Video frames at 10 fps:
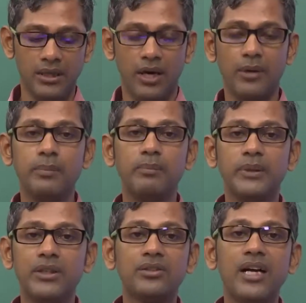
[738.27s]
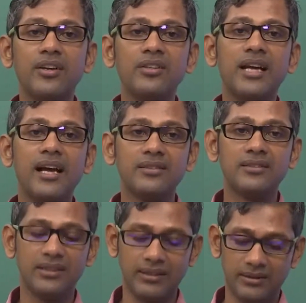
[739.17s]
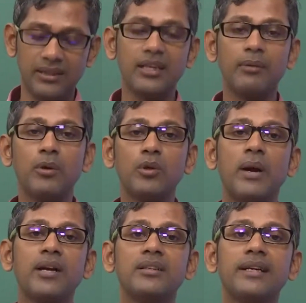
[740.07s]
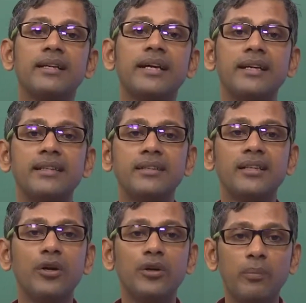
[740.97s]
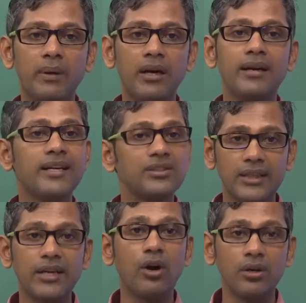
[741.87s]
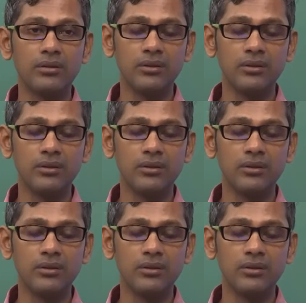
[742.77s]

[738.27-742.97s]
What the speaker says: or because hydrogen has a certain amount of hydrogen can get inside the liquid metal, rest cannot.